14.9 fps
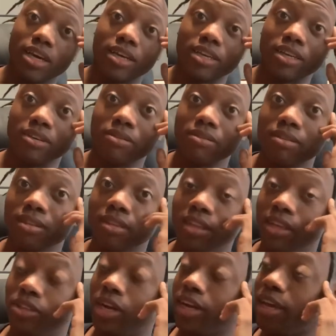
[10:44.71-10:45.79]
But
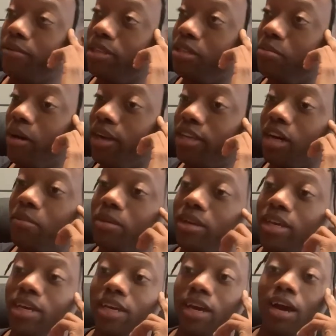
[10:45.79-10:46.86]
I'm not
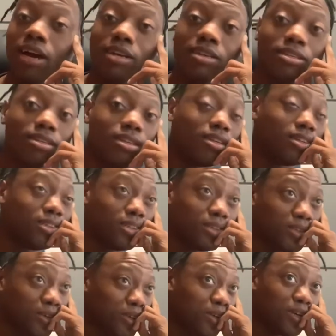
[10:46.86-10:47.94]
paying for it. I'm gonna be honest
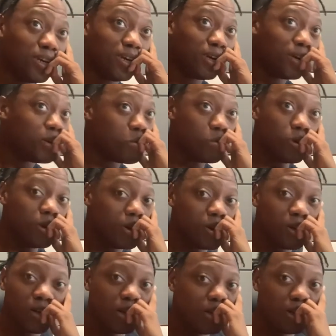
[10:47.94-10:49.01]
with you guys. I'm not paying for
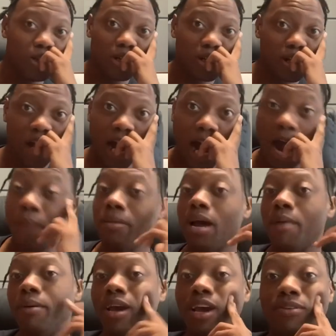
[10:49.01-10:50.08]
that fight. I'm not watching
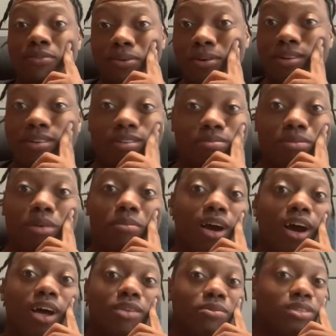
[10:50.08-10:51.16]
that. I want
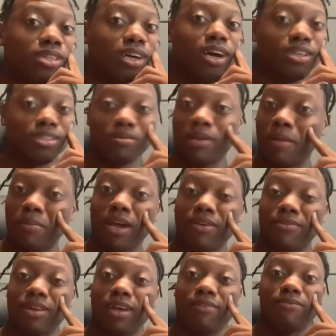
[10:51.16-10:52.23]
some boxers in
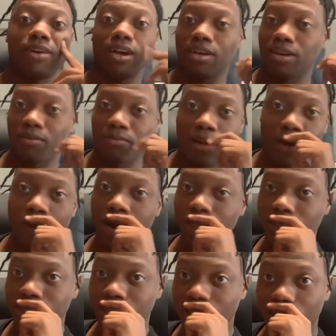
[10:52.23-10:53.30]
their prime, dog.
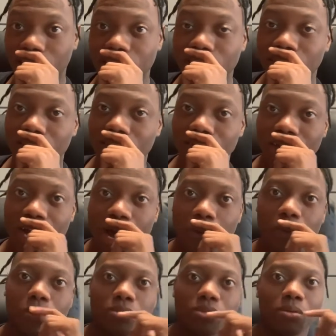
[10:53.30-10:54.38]
Like this is just
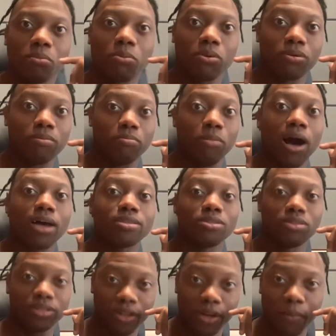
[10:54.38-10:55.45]
basically a celebrity charity
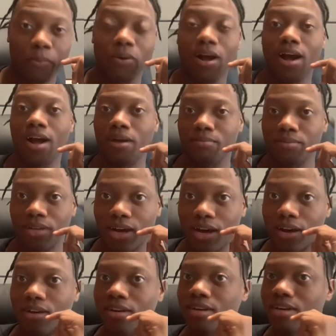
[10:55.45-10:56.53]
match.
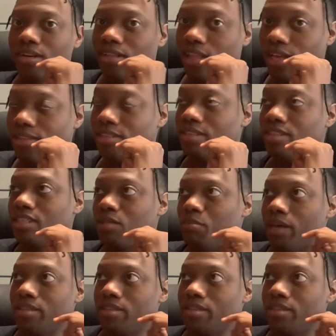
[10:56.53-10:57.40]
Like,